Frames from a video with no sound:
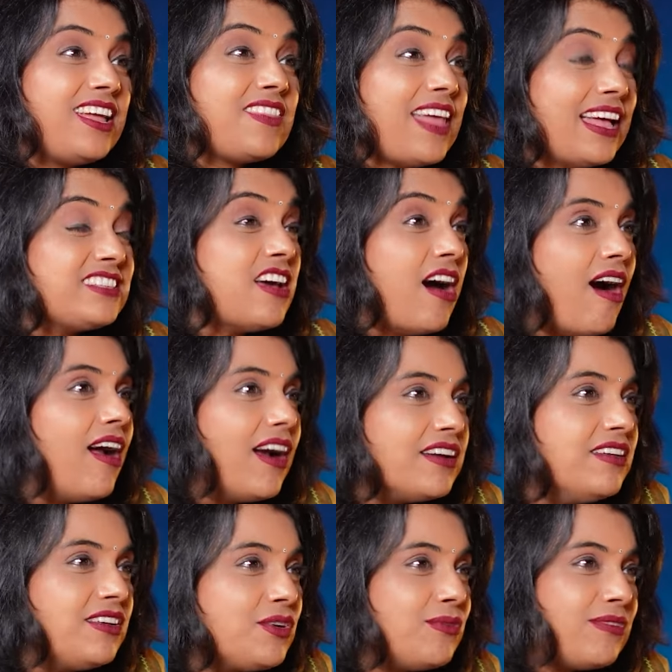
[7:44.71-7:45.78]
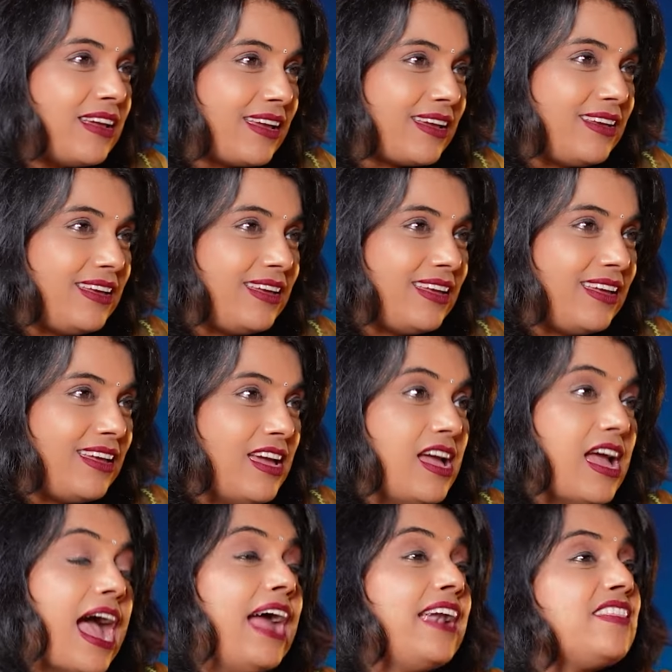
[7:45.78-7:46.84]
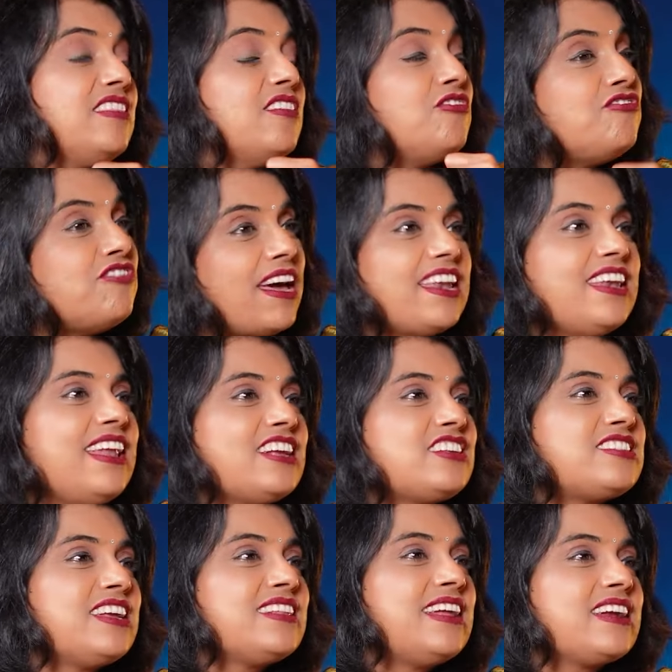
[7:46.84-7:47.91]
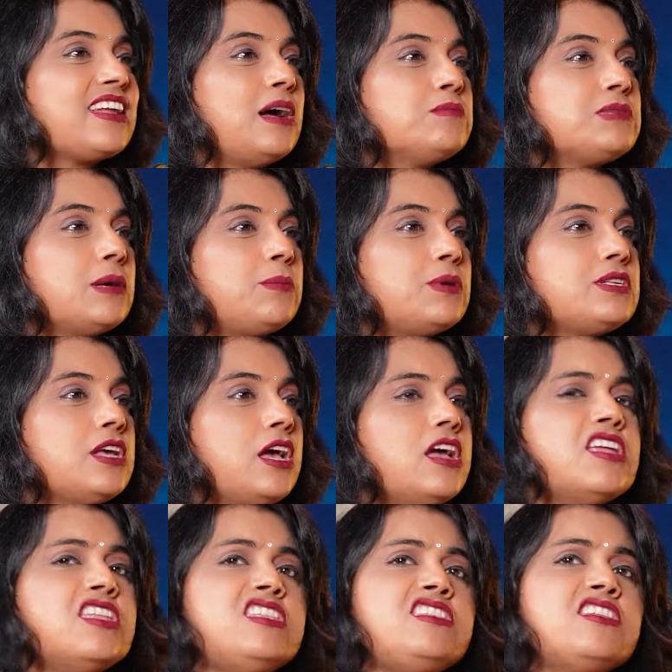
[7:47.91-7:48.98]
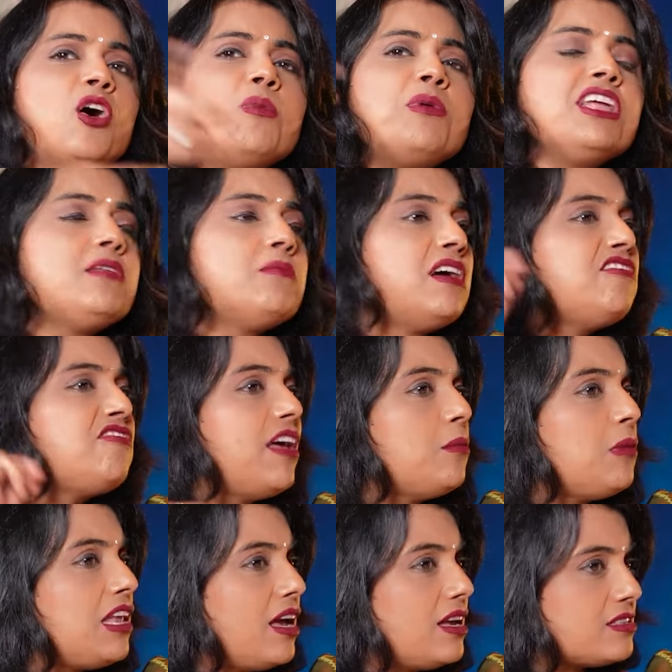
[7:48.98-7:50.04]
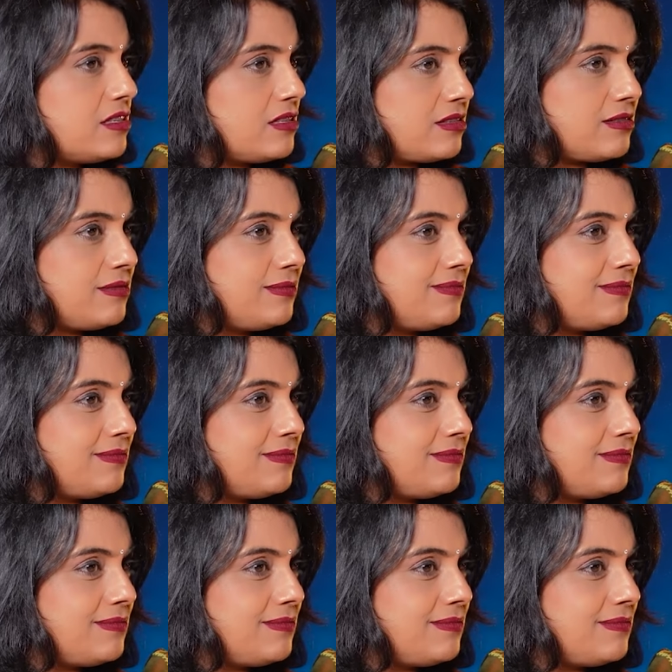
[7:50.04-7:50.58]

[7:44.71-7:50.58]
That's hard to take. And the very next thing that comes up is, nobody in my family has it.